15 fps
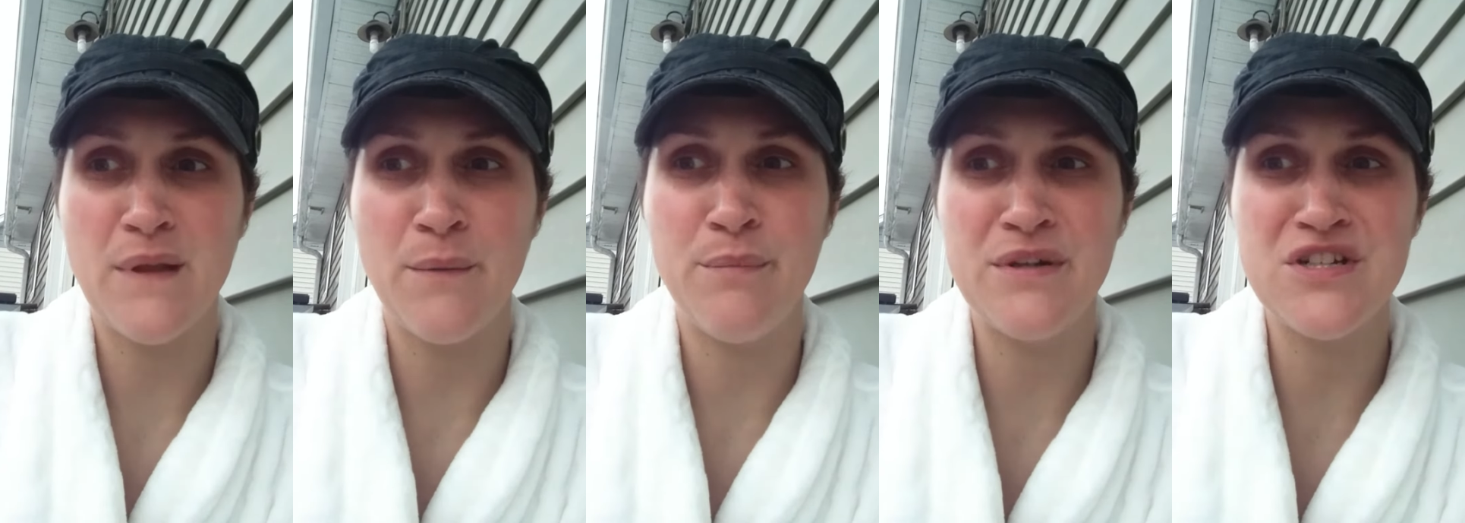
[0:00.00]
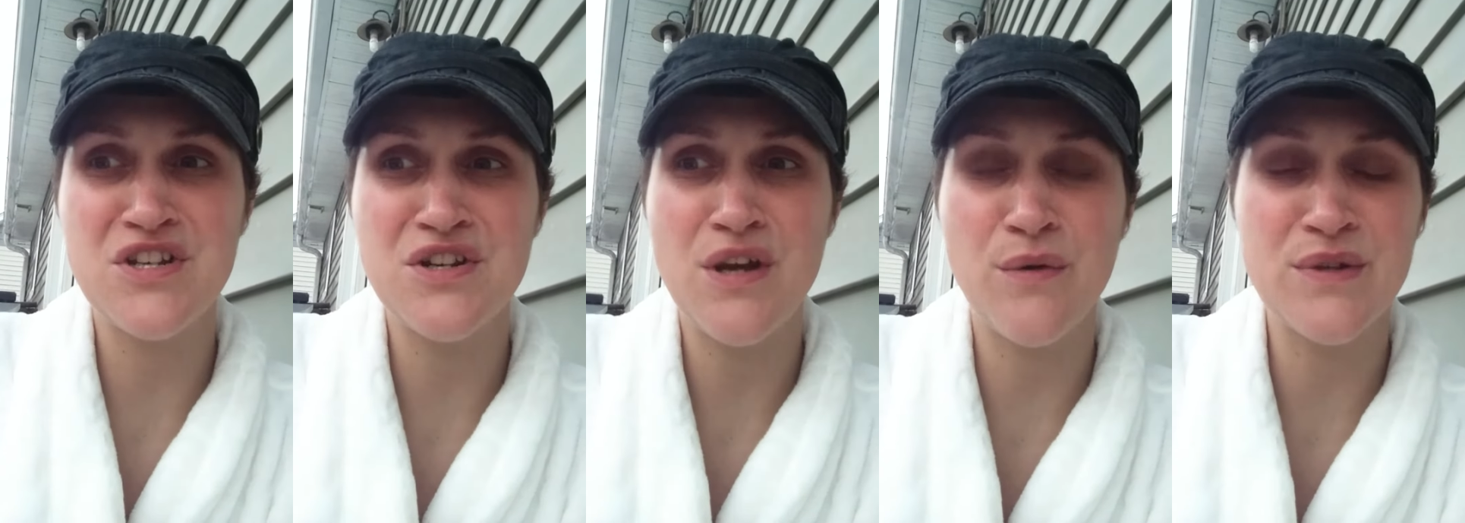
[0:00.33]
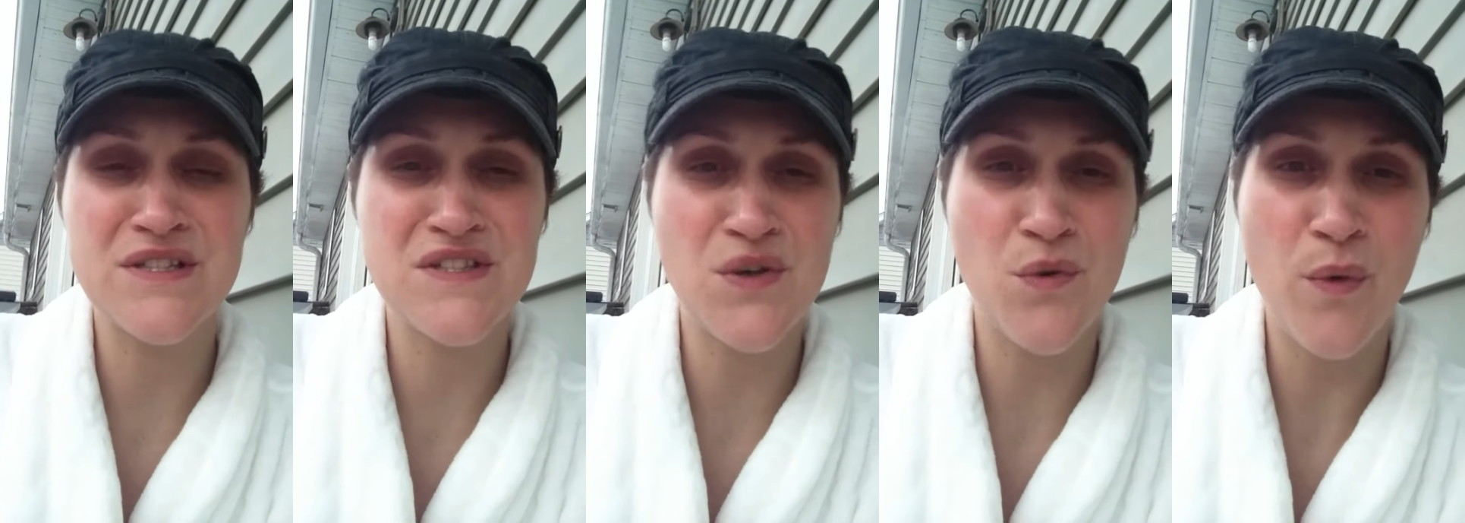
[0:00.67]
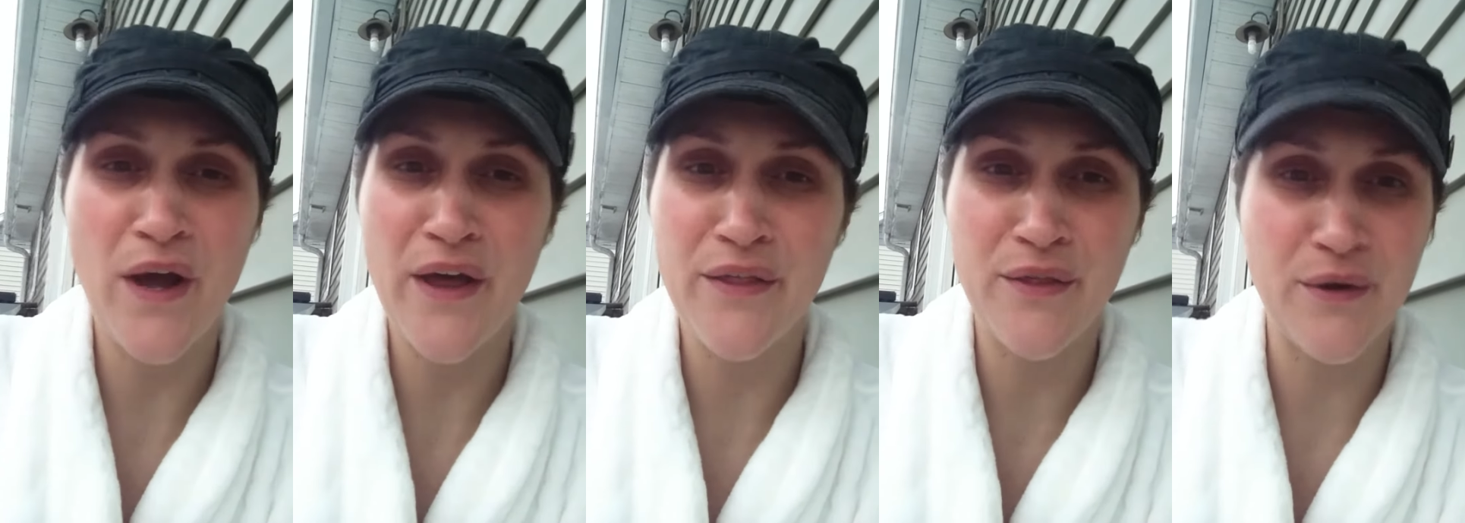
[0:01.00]
but you know, it's the
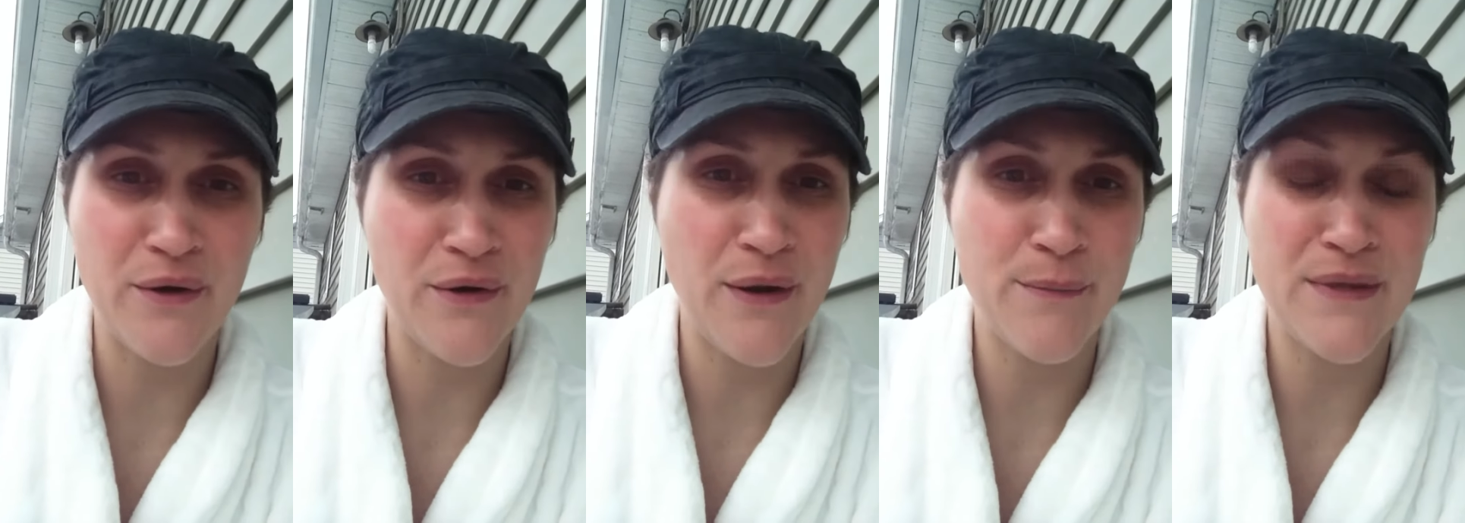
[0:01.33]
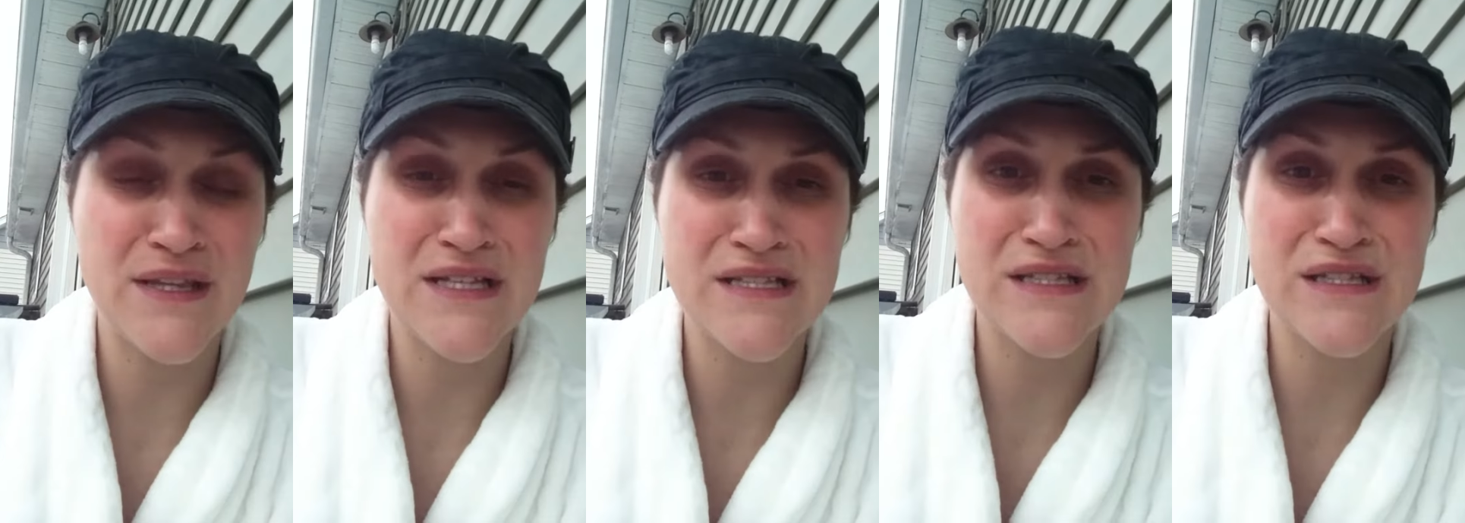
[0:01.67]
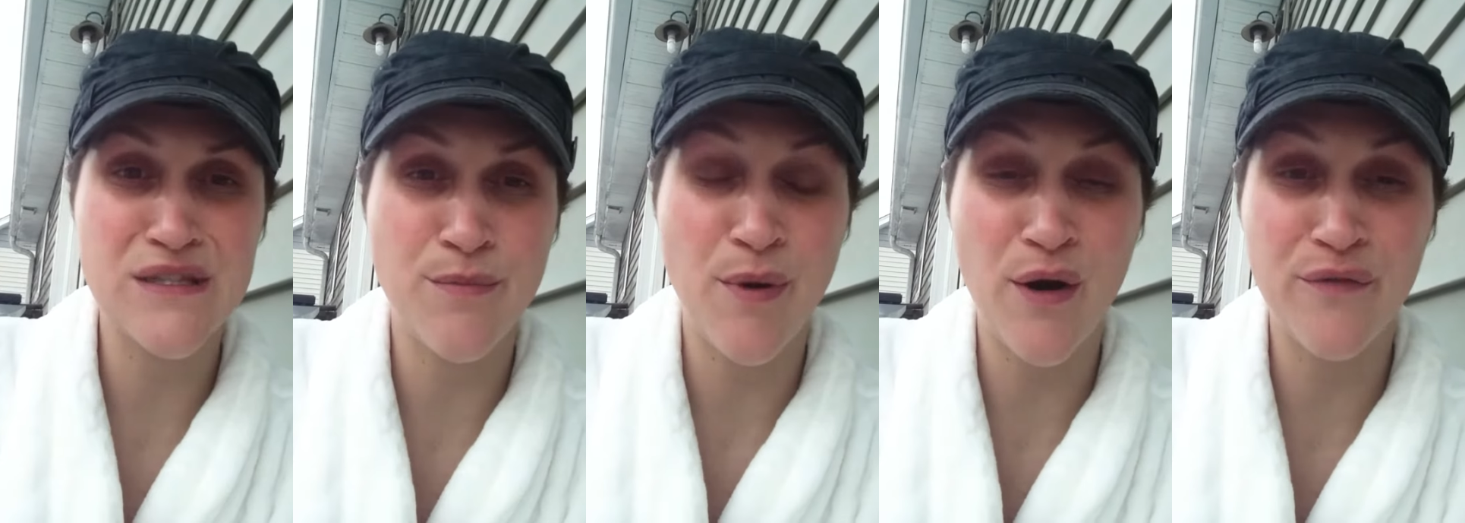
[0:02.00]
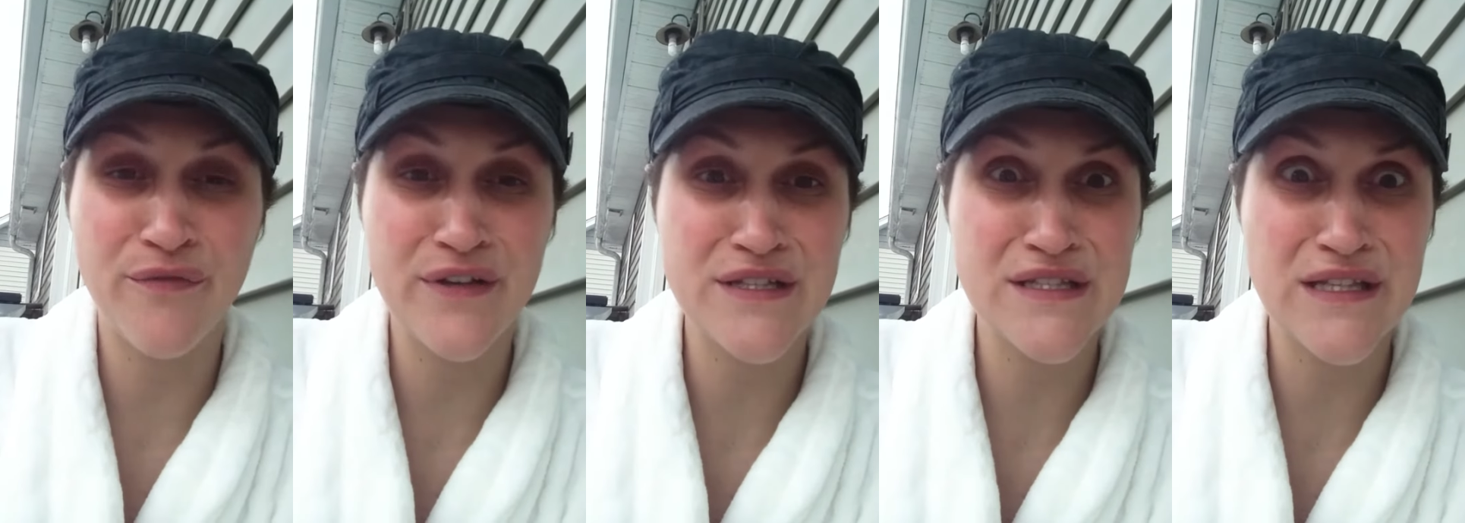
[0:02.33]
weather. I mean, this is the perfect